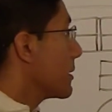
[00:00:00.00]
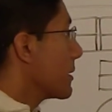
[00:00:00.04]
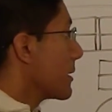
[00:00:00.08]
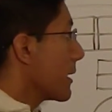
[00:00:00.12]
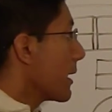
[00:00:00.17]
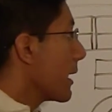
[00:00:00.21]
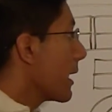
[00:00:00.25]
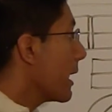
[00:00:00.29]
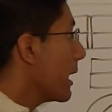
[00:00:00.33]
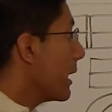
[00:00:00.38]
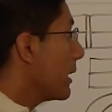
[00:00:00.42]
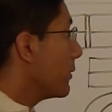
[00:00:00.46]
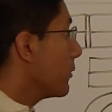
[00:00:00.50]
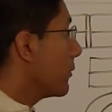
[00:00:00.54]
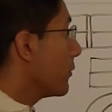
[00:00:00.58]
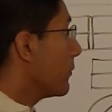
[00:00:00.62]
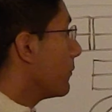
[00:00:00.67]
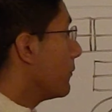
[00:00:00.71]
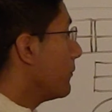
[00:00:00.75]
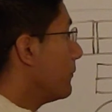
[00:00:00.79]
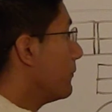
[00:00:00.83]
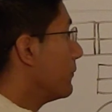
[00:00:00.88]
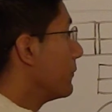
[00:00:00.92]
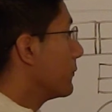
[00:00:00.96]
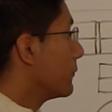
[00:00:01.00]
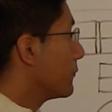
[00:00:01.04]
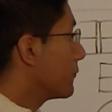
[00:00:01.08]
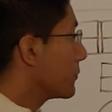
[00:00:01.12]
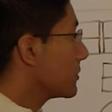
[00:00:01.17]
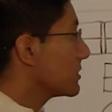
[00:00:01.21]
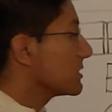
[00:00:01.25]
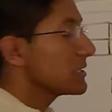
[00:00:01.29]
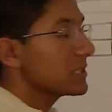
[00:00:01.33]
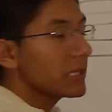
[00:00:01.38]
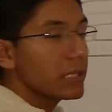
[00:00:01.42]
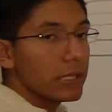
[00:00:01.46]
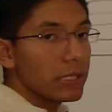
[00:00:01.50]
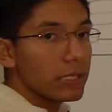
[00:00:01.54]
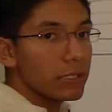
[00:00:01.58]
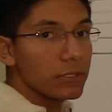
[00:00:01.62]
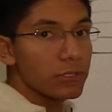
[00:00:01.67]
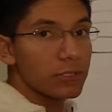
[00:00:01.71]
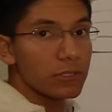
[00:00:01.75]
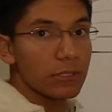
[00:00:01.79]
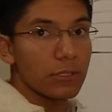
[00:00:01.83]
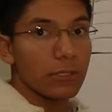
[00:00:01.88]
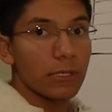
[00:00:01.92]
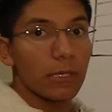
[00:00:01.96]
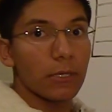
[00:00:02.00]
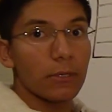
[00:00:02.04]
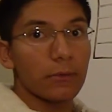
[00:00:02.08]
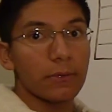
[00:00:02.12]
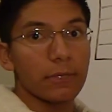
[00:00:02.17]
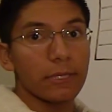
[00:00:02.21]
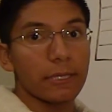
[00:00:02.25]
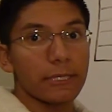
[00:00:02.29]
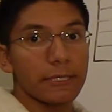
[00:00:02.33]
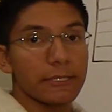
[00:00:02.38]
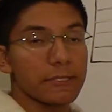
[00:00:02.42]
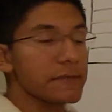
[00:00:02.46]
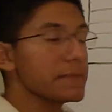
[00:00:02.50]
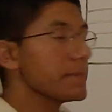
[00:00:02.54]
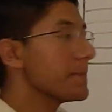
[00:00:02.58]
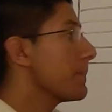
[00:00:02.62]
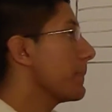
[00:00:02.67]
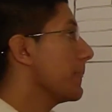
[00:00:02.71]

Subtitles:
And first thing you should know is